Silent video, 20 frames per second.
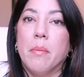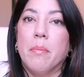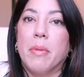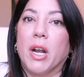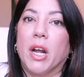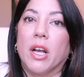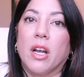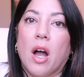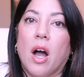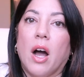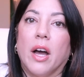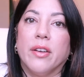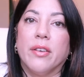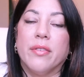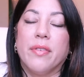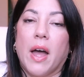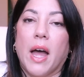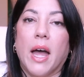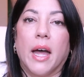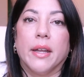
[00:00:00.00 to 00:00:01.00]
but I kind
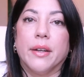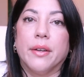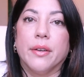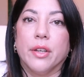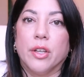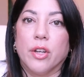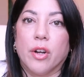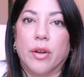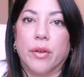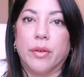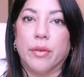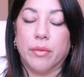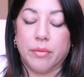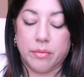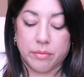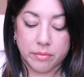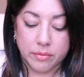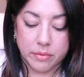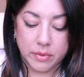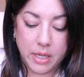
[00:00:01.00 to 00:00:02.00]
of had, you know,
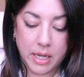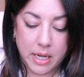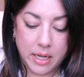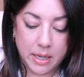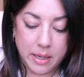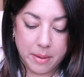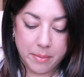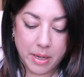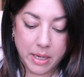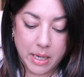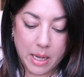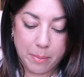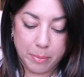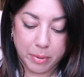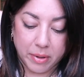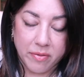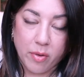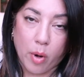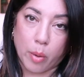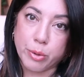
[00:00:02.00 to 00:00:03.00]
um, a
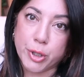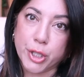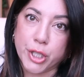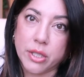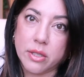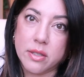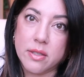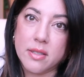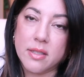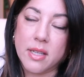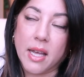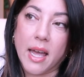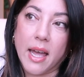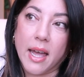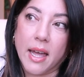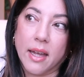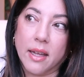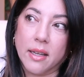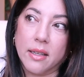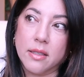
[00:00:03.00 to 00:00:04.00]
couple of options,
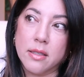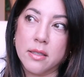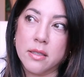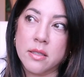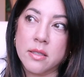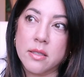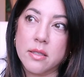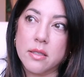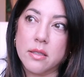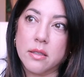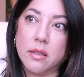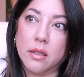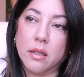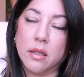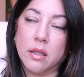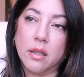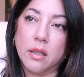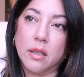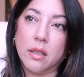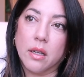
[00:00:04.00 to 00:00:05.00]
and
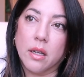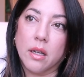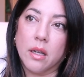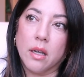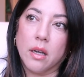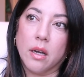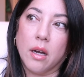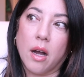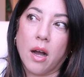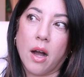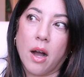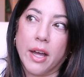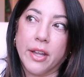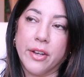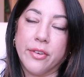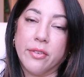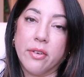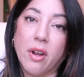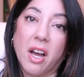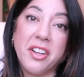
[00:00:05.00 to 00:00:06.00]
I,
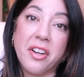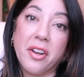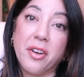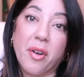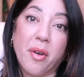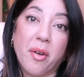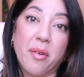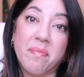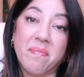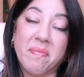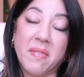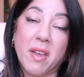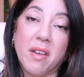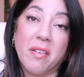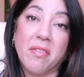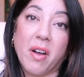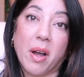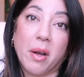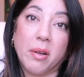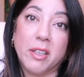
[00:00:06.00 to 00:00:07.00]
I don't know
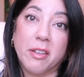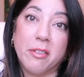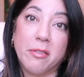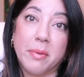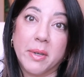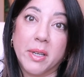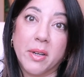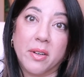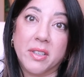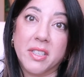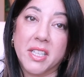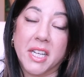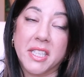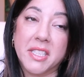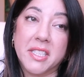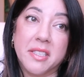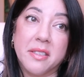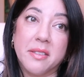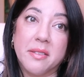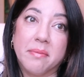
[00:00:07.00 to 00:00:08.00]
if I'll ever be
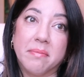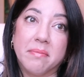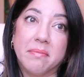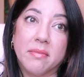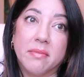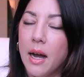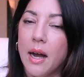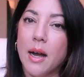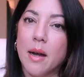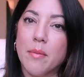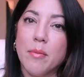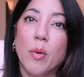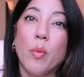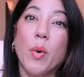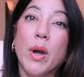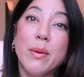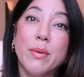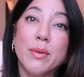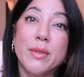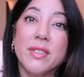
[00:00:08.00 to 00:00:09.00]
contacted. Um,
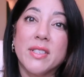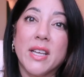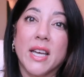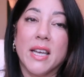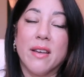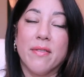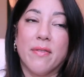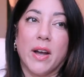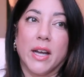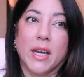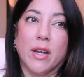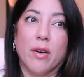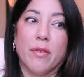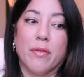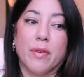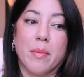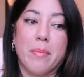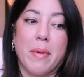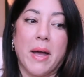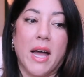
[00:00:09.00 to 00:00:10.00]
we will see if I get
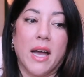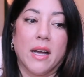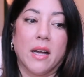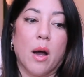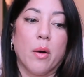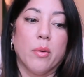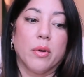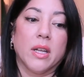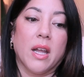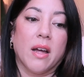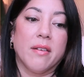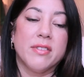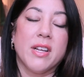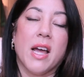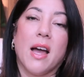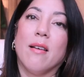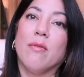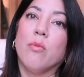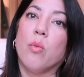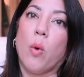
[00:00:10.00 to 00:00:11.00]
offered a bag. I would love to
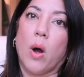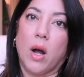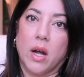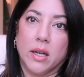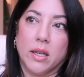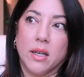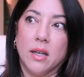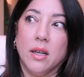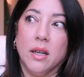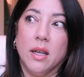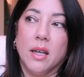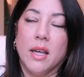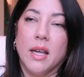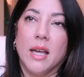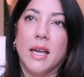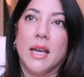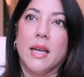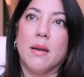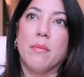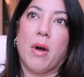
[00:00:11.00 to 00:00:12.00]
have one
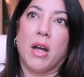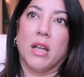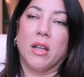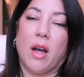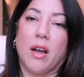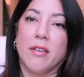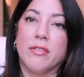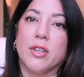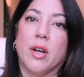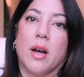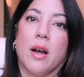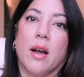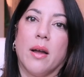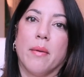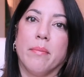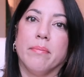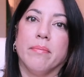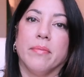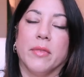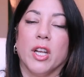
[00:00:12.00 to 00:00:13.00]
in my
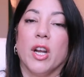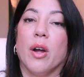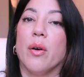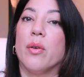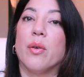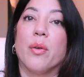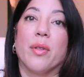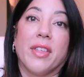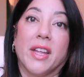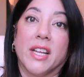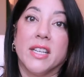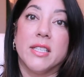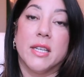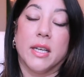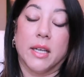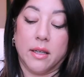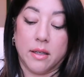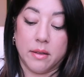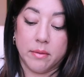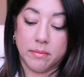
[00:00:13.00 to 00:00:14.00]
lifetime, you know, an
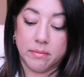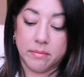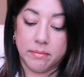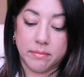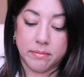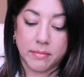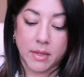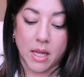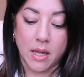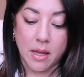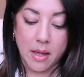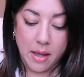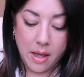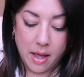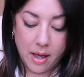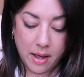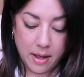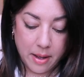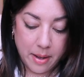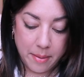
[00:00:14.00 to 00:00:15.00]
authentic
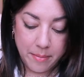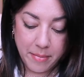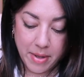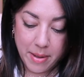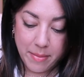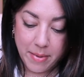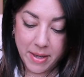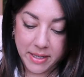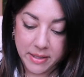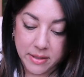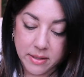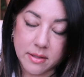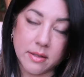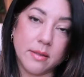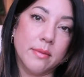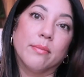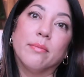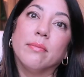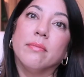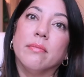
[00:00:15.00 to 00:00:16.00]
um,
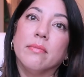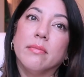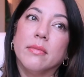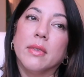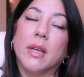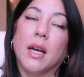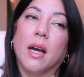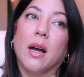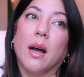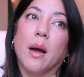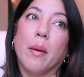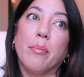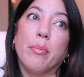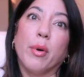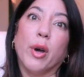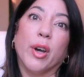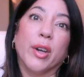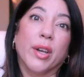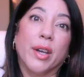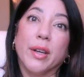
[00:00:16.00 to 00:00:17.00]
Hermes uh,
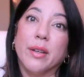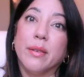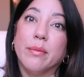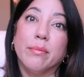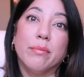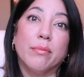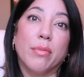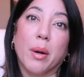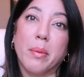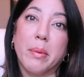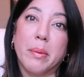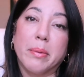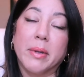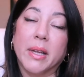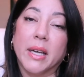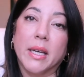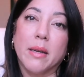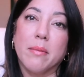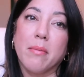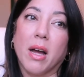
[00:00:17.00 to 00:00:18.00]
Birkin
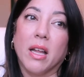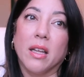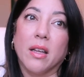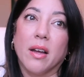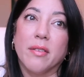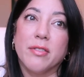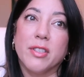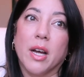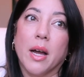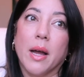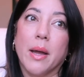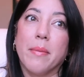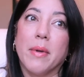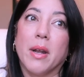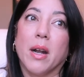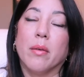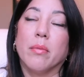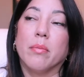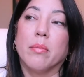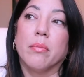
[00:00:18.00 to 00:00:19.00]
probably in my lifetime,
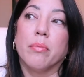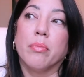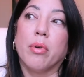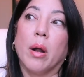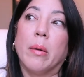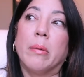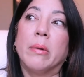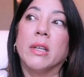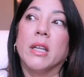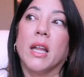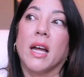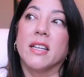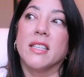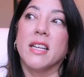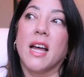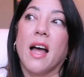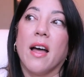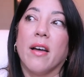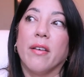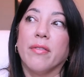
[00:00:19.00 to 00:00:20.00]
and I'd probably like
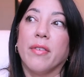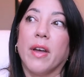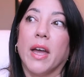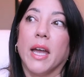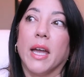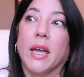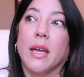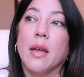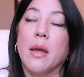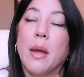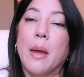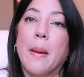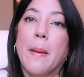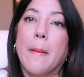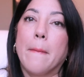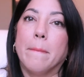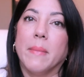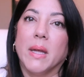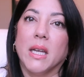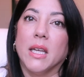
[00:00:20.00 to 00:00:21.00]
to have a
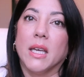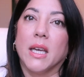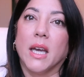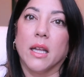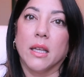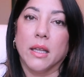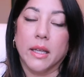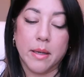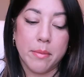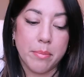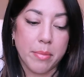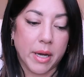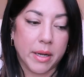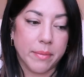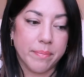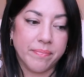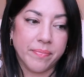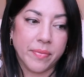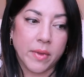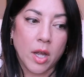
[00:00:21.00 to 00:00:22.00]
mini Kelly,
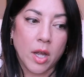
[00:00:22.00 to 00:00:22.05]
but